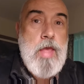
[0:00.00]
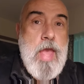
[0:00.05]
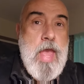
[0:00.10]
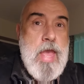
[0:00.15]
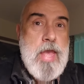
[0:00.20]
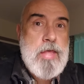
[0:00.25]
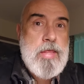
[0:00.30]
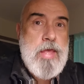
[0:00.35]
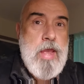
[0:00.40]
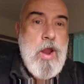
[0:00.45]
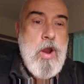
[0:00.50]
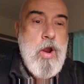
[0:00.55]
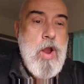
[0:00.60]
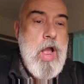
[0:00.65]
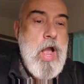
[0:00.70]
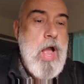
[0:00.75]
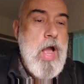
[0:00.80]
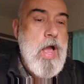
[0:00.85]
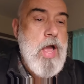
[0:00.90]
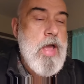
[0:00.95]
Hey there.
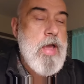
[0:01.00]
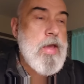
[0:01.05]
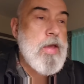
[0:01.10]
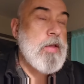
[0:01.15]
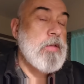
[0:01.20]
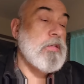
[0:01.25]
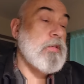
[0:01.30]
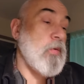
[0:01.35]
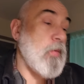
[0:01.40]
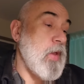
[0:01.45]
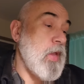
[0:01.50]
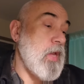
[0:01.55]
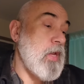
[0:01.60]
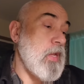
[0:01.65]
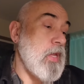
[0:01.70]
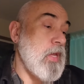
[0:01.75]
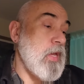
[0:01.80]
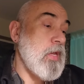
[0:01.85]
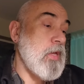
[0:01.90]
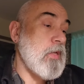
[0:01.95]
Hi. So
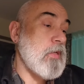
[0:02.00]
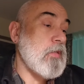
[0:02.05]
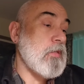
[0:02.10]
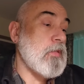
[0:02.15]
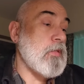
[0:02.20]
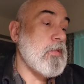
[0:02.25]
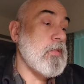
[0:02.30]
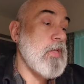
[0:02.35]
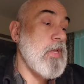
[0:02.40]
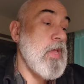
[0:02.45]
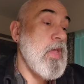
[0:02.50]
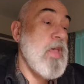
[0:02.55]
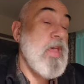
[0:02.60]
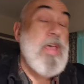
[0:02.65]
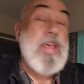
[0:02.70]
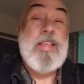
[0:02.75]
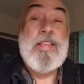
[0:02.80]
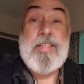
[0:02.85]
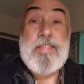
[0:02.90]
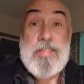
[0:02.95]
it is
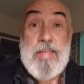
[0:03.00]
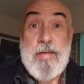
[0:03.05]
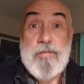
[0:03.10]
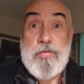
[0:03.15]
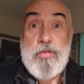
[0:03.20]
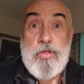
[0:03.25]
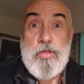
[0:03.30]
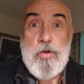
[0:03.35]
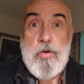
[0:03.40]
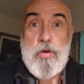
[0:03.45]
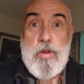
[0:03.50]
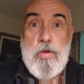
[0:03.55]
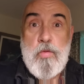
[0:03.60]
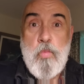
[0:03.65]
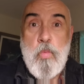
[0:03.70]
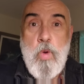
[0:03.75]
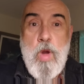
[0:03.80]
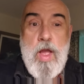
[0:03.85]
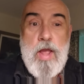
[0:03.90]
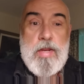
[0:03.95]

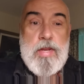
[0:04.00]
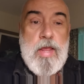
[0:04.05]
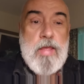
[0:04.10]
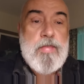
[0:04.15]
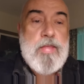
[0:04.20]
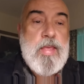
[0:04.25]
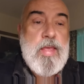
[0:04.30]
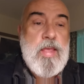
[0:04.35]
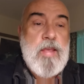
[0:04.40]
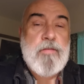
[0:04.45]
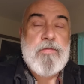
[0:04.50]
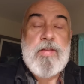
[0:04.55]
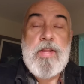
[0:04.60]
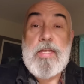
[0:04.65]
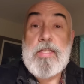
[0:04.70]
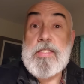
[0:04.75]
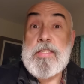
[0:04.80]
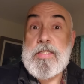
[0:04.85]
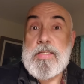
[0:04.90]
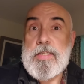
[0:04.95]
7:31 in the
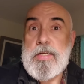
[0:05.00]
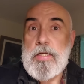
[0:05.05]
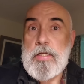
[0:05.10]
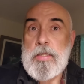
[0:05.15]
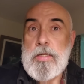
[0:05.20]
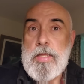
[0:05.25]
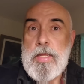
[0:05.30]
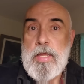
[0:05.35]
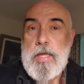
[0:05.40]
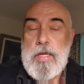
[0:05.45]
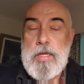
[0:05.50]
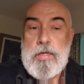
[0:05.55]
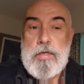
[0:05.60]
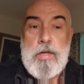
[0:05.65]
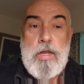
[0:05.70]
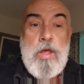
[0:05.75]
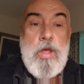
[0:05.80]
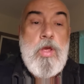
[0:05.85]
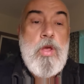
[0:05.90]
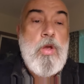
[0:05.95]
evening, still
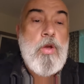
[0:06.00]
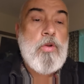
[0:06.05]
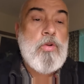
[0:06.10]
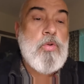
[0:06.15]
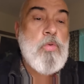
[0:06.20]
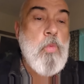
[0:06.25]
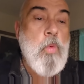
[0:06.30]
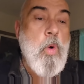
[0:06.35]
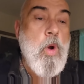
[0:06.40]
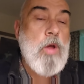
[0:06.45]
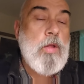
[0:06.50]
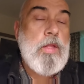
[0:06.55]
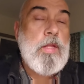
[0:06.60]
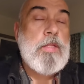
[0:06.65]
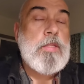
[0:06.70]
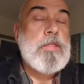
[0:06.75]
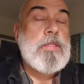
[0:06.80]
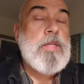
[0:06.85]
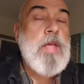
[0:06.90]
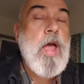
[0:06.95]
in New
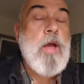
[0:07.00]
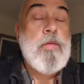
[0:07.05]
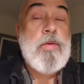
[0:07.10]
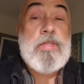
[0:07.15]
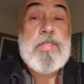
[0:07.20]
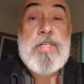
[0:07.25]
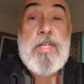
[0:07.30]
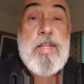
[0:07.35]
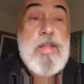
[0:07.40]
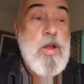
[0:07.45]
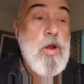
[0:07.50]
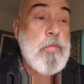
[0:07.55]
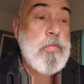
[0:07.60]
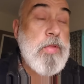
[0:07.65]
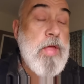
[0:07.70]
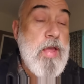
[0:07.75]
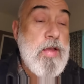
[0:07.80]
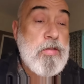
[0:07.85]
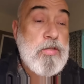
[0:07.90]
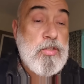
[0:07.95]
Orleans. I was sitting here
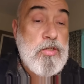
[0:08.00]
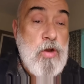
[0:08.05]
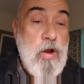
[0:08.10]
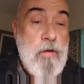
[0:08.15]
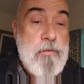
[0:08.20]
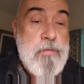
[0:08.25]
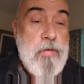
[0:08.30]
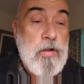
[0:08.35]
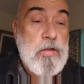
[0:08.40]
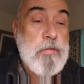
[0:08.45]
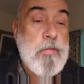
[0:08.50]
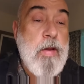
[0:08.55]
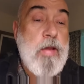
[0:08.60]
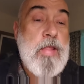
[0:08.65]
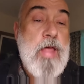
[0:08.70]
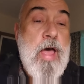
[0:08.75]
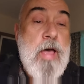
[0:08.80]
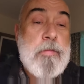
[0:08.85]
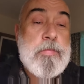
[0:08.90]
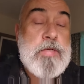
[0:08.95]
playing Starfield on my
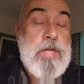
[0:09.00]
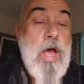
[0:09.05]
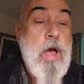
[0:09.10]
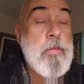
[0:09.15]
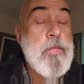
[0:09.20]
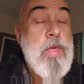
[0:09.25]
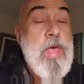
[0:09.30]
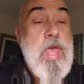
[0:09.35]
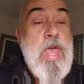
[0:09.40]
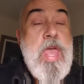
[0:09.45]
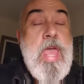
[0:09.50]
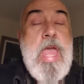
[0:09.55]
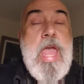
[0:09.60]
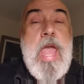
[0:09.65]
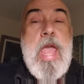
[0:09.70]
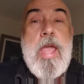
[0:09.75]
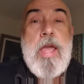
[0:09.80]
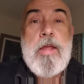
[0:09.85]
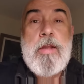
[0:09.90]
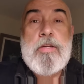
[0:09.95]
laptop
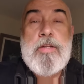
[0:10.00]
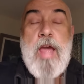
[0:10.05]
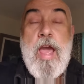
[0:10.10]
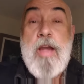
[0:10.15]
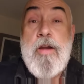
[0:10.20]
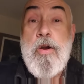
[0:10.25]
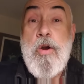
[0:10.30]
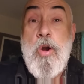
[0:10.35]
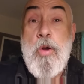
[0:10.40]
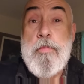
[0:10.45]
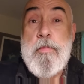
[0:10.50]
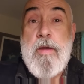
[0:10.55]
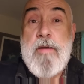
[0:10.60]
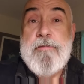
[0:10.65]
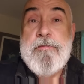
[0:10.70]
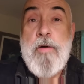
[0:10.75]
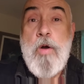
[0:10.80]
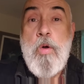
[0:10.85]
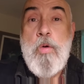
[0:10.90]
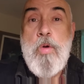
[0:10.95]
and I heard my
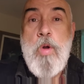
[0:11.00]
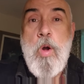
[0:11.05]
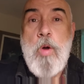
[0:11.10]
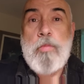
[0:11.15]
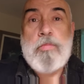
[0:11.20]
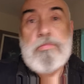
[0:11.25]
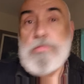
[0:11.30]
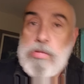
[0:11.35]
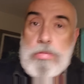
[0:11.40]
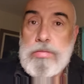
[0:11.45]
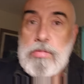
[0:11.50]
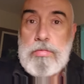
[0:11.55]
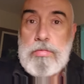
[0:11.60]
phone go